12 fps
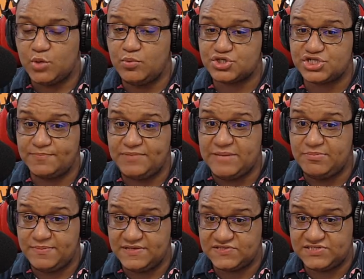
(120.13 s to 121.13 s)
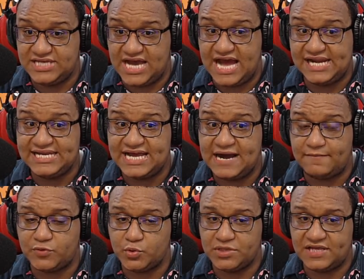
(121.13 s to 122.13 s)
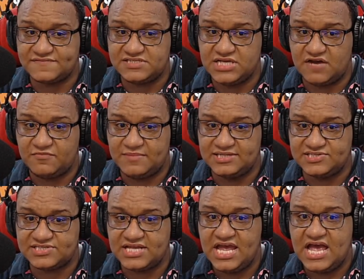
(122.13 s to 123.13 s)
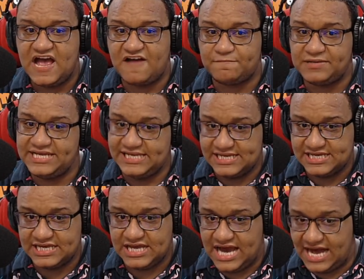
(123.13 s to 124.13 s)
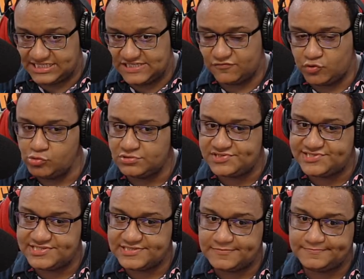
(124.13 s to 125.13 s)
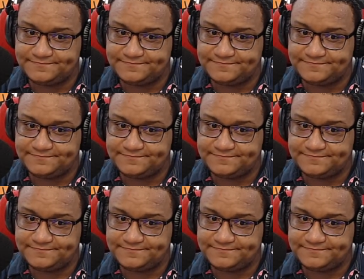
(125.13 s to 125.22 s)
in which the PPPC and the APNU EFC governments have played active roles.